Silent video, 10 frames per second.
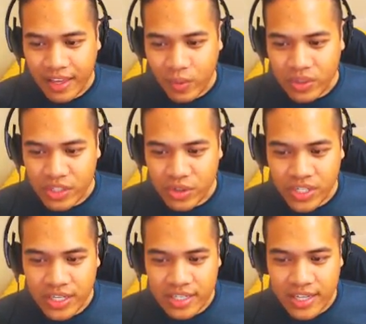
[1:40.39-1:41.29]
What's
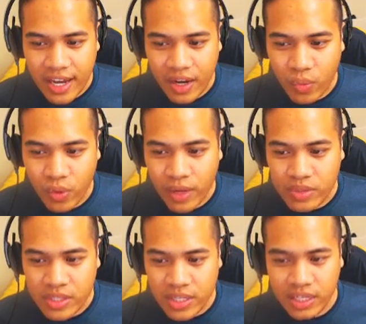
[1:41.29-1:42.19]
interesting is that when I
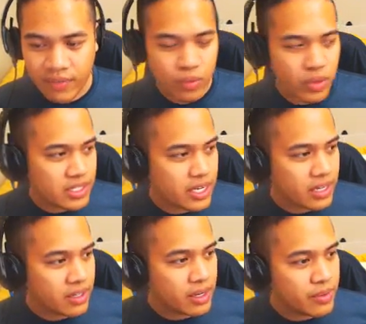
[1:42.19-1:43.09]
was thinking of a run
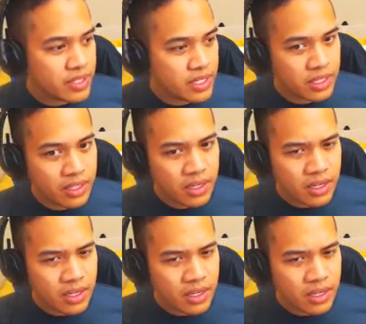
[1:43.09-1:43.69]
cycle, I was thinking